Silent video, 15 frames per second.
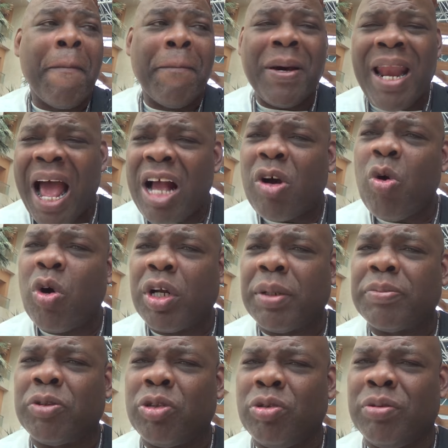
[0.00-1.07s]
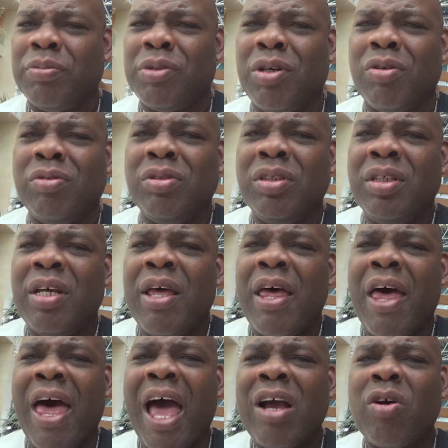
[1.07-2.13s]
But I caught up to him, though.
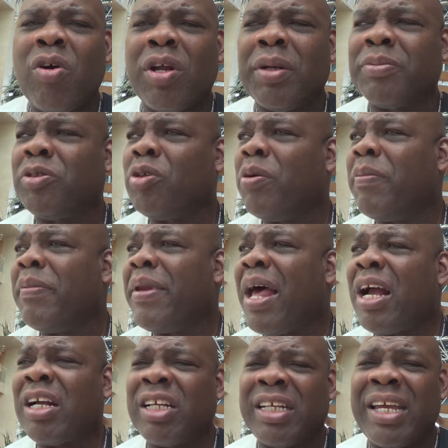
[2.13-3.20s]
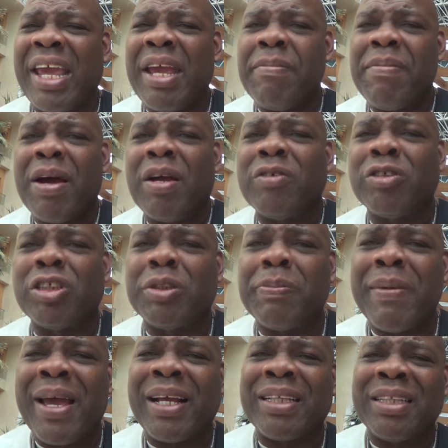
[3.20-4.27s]
I caught up to him, and I gained my
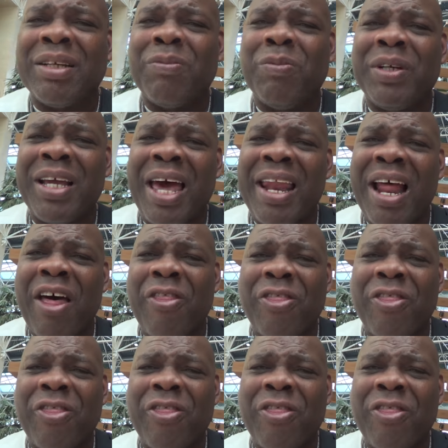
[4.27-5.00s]
respect, and we got our